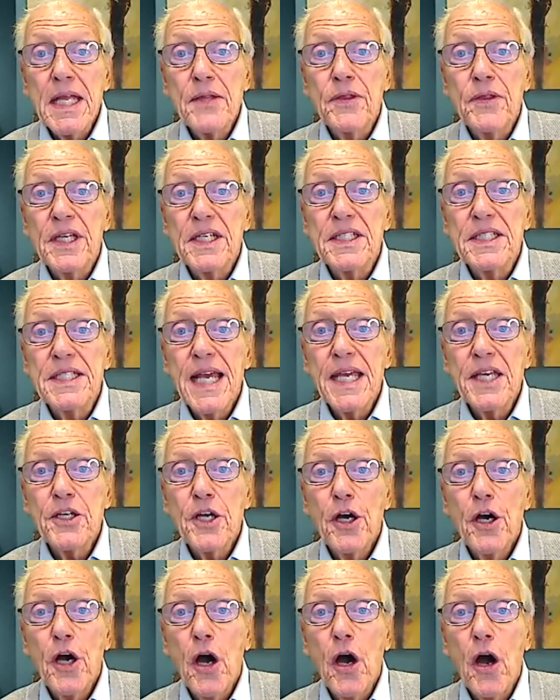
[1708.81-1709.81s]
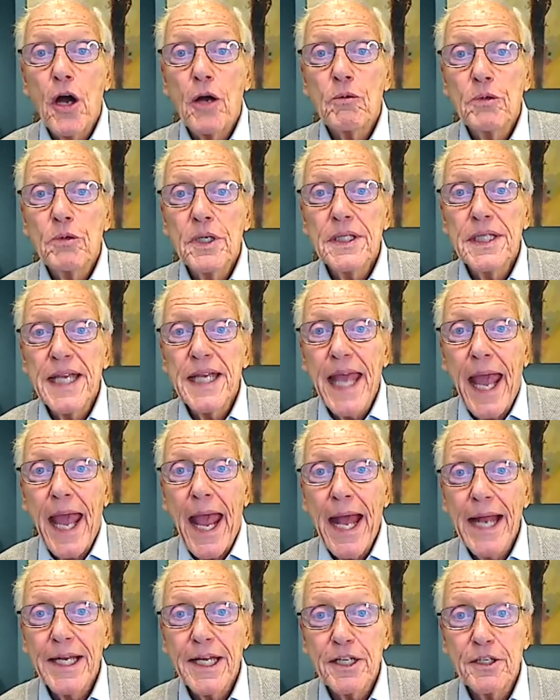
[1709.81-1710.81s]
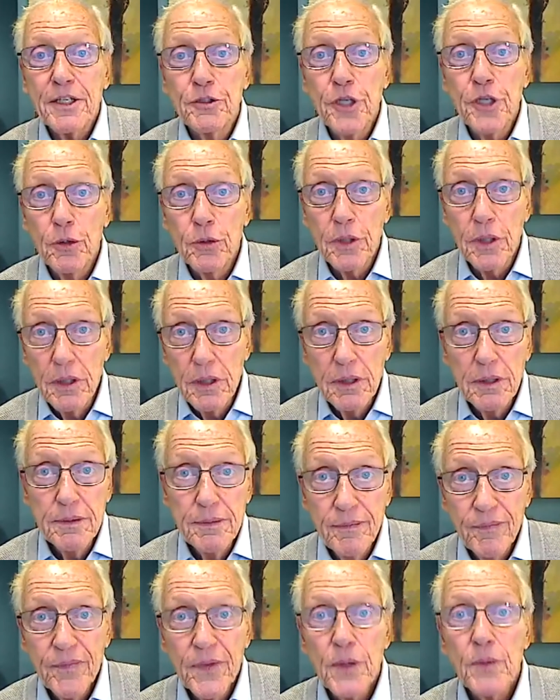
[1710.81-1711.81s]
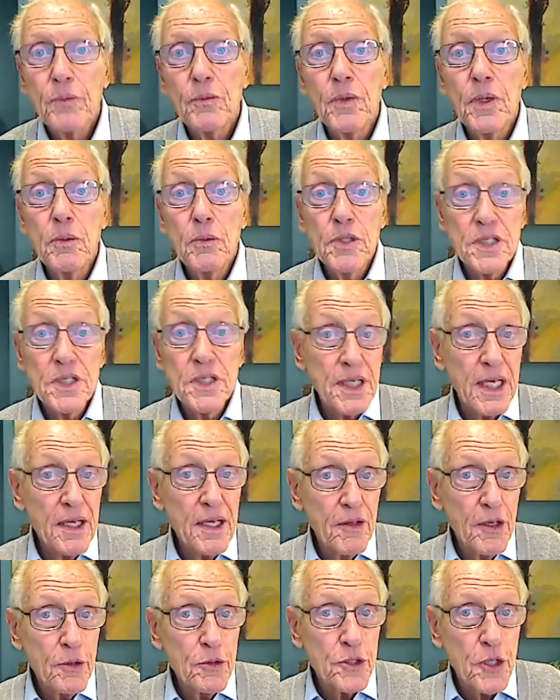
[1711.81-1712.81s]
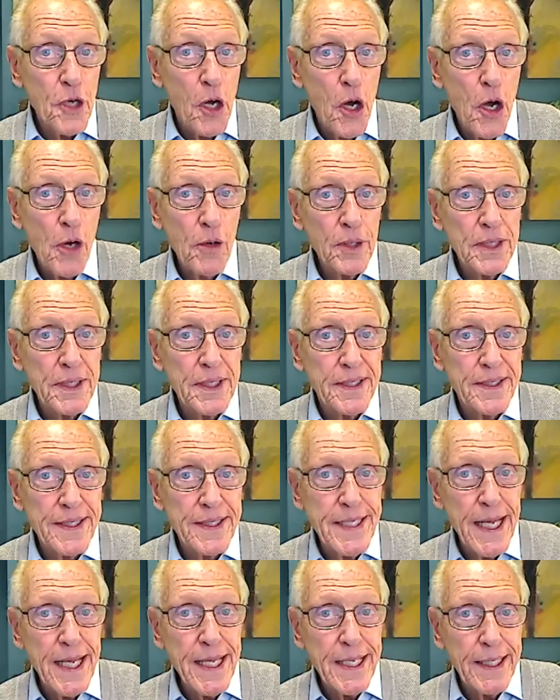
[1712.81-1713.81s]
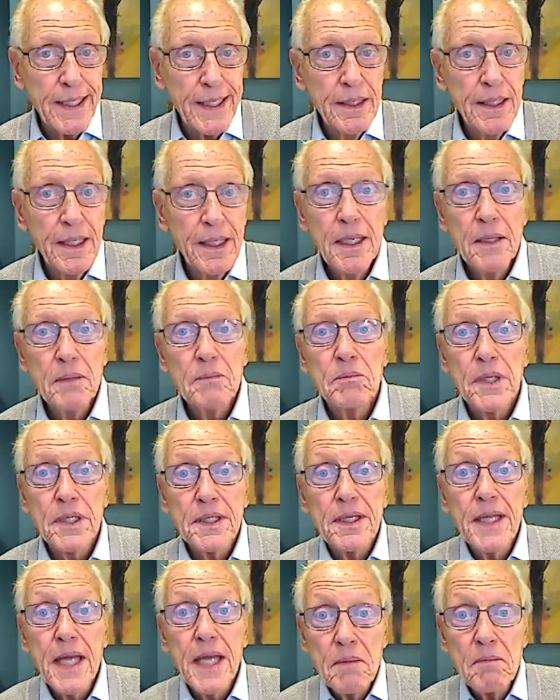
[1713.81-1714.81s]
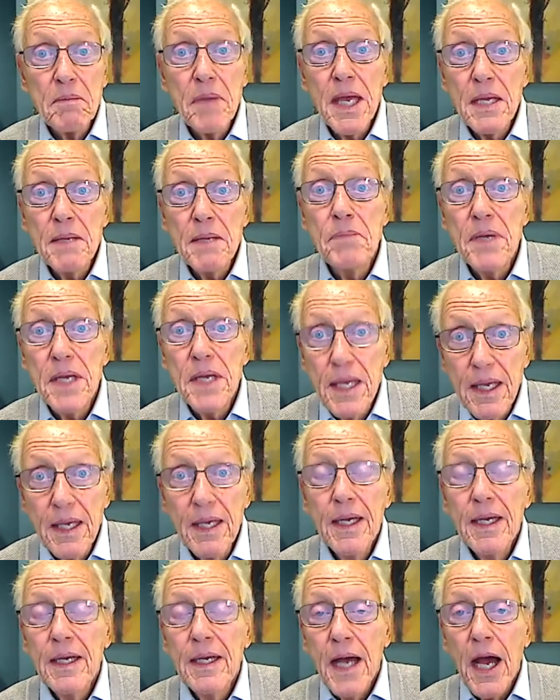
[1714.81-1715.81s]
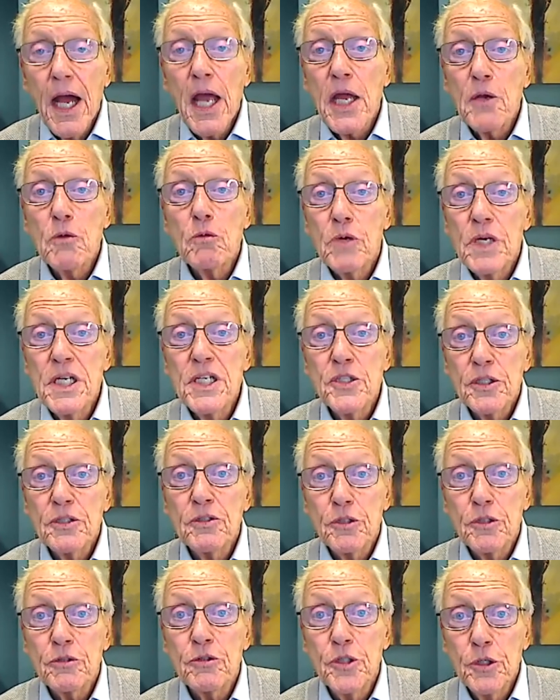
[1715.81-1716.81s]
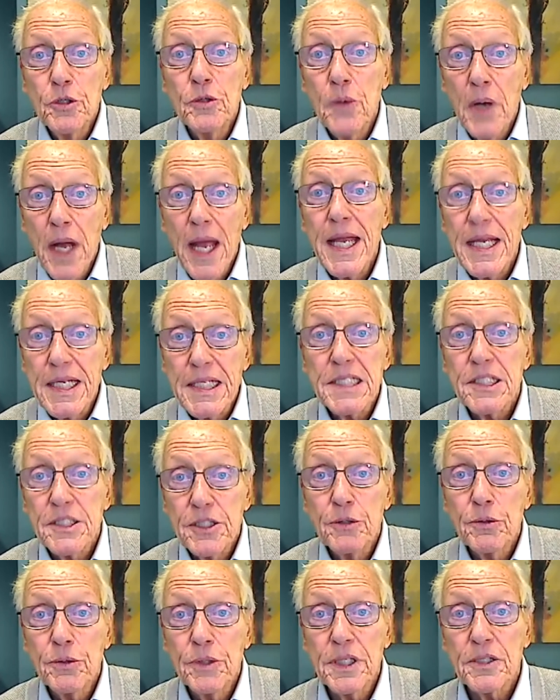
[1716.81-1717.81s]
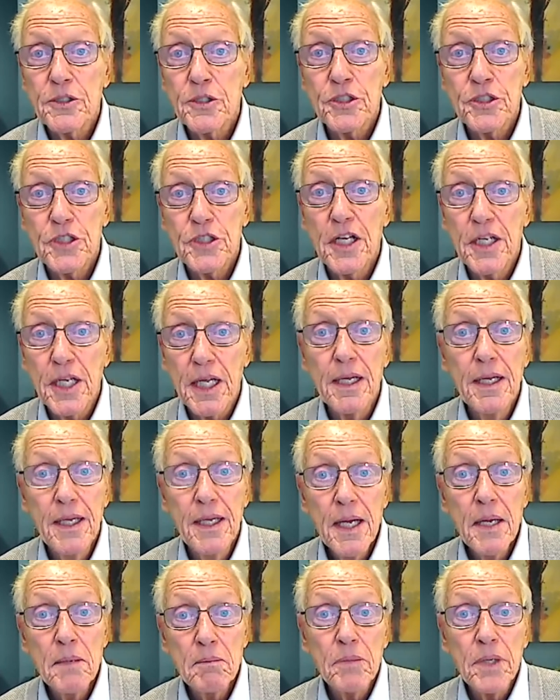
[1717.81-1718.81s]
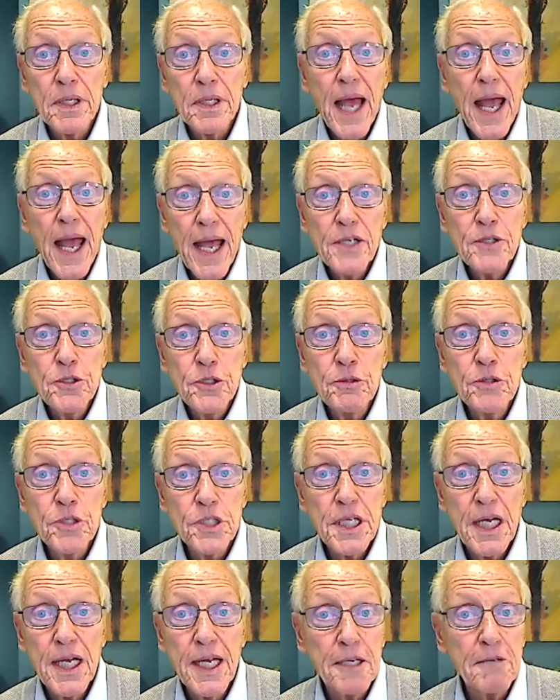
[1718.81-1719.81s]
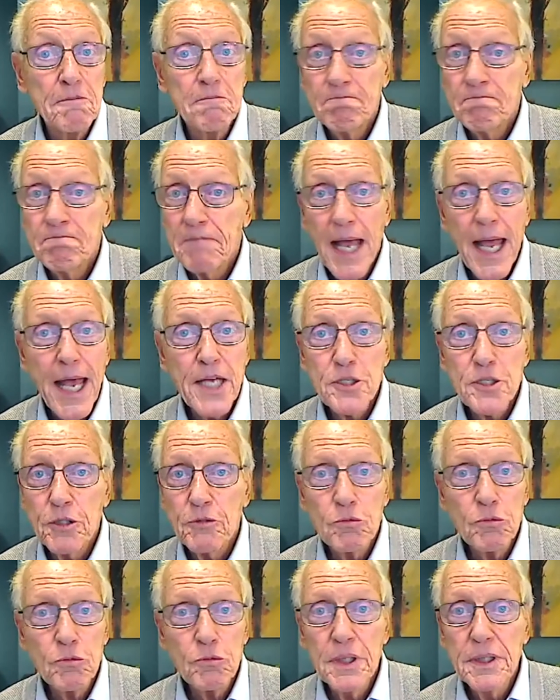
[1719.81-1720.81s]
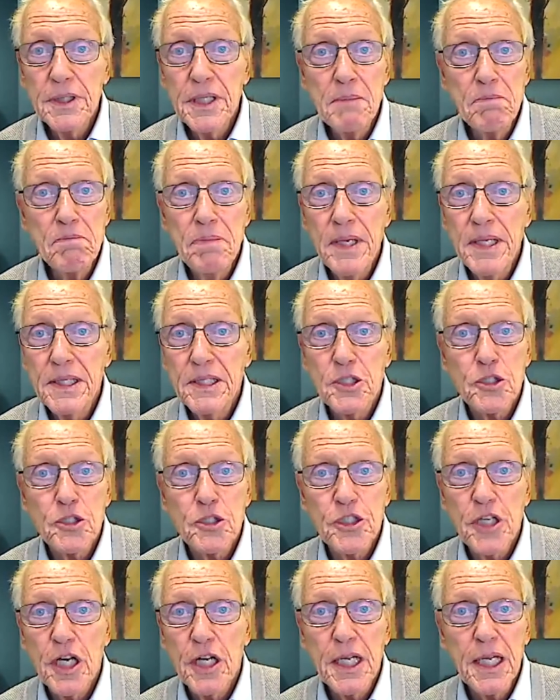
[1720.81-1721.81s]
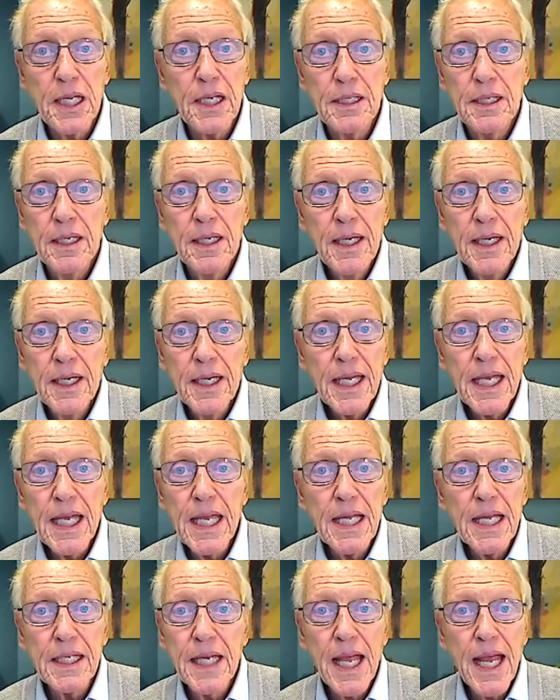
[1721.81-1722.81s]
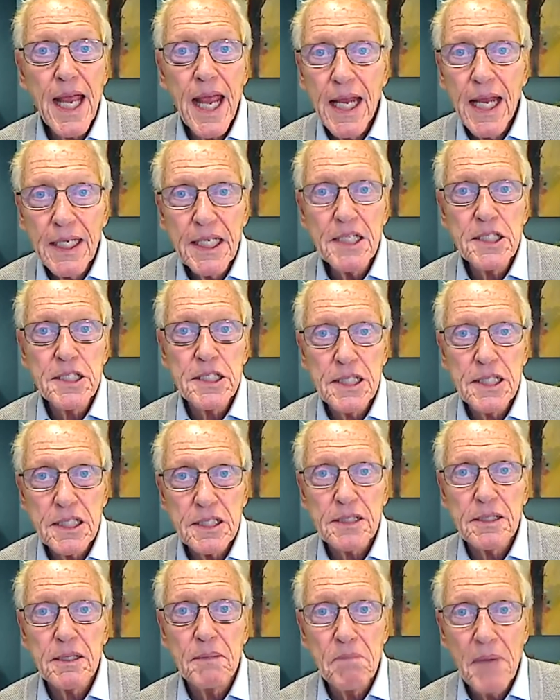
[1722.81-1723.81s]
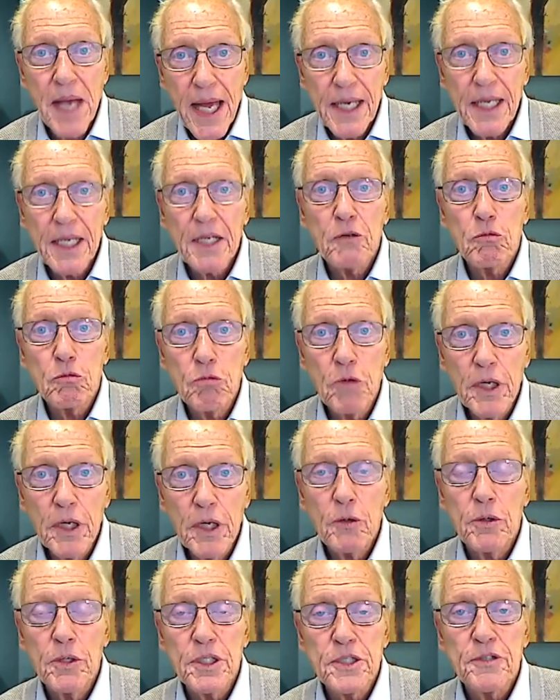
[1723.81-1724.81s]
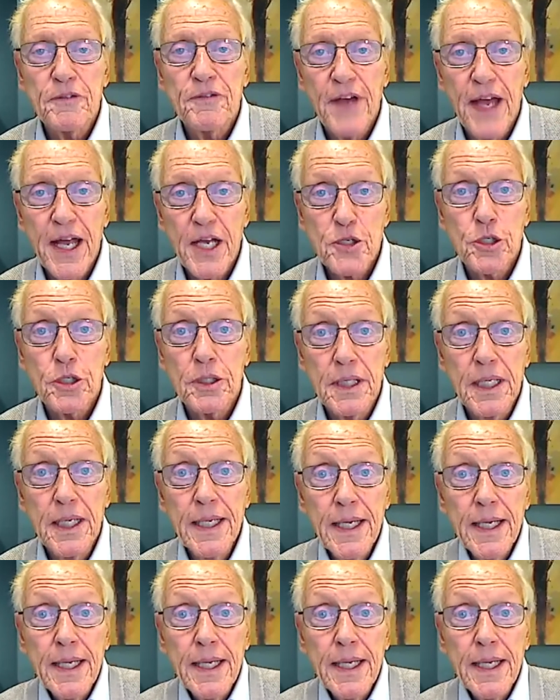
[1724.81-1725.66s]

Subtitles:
The data are really anecdotal. We would say those aren't data, but they may be a reason to do a serious study. But as you say, hasn't really been studied in any systematic, rigorous fashion.